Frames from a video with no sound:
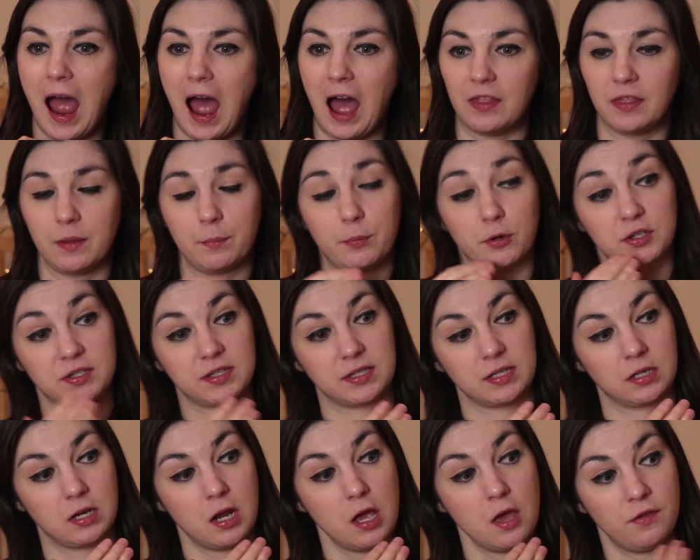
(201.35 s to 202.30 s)
and the
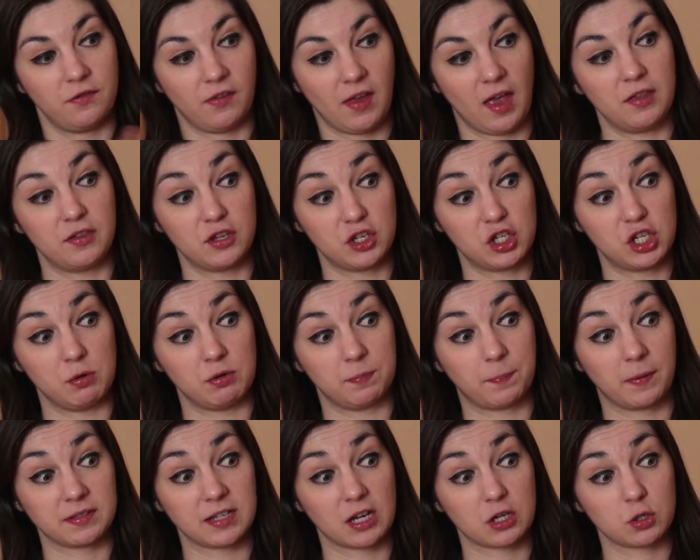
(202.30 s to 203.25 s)
person said that she was
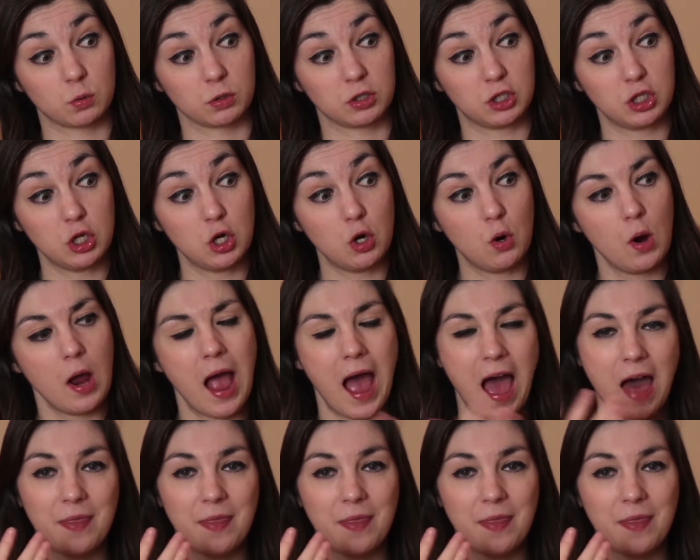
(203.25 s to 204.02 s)
bisexual too,